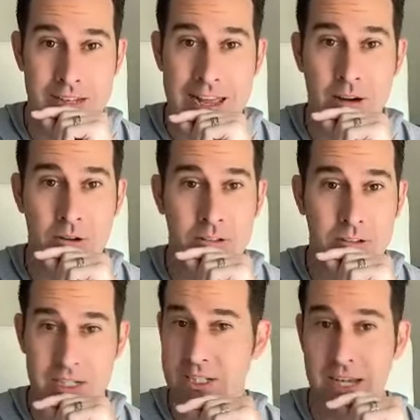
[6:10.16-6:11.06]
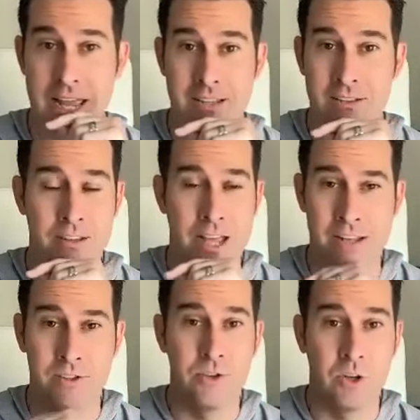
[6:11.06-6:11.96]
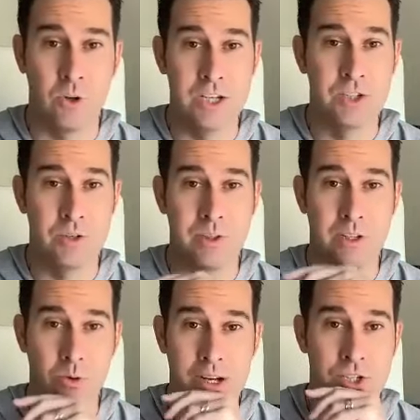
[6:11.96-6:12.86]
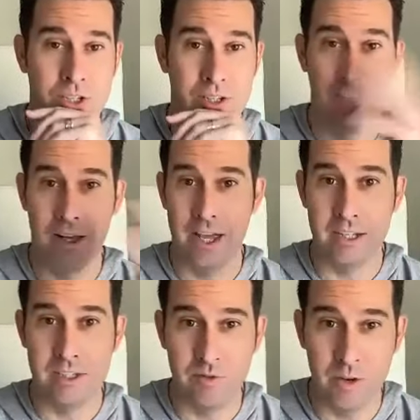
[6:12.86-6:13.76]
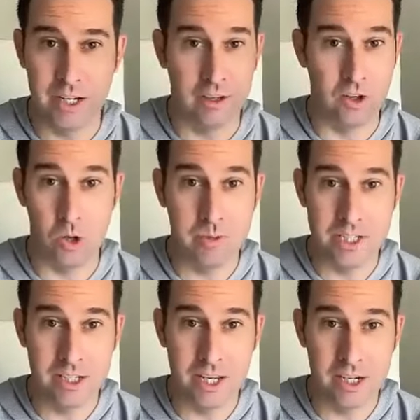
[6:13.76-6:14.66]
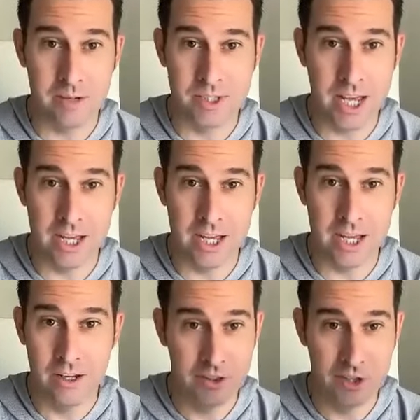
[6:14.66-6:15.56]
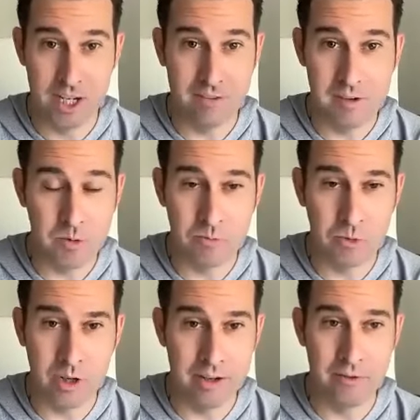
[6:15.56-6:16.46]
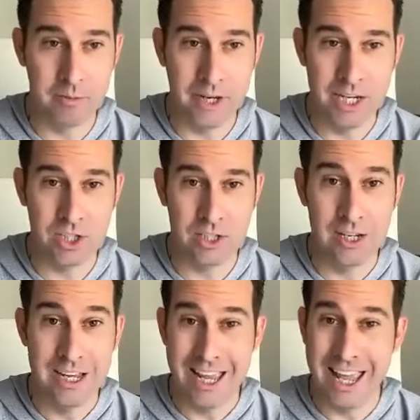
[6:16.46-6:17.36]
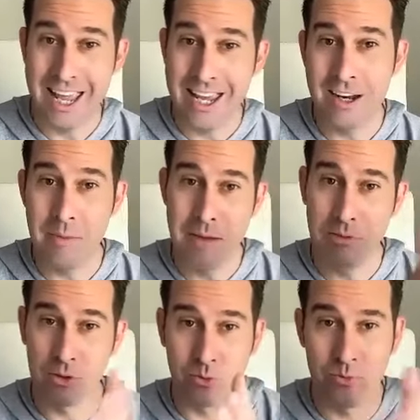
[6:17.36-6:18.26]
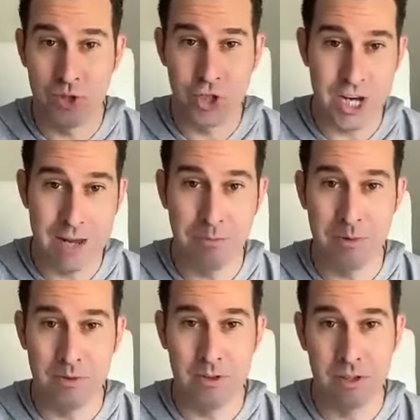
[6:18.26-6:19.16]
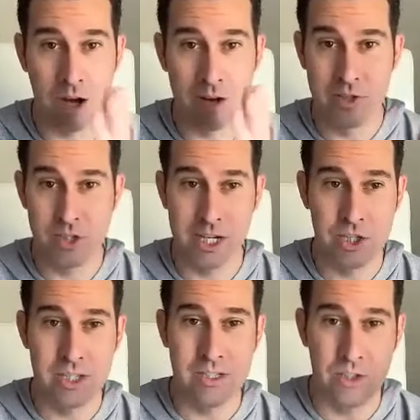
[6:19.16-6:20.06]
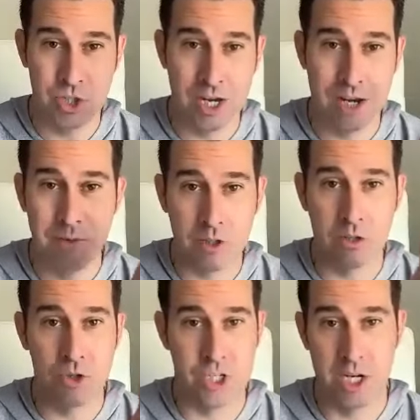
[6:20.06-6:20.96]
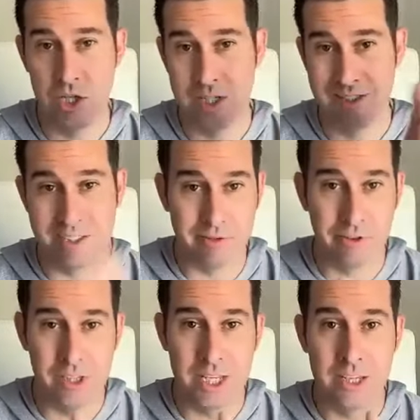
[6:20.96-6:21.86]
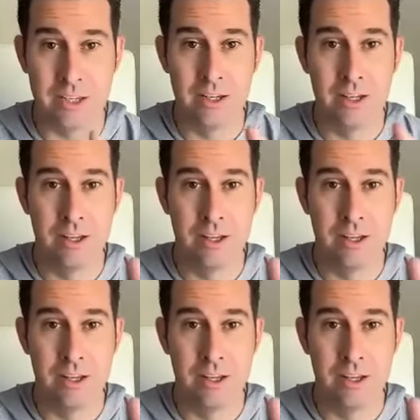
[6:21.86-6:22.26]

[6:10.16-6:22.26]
Now I just ask, answer the question with a question. And it's funny, nobody's getting upset. They're giving more more information and I'm able to shape conversations and shape negotiations differently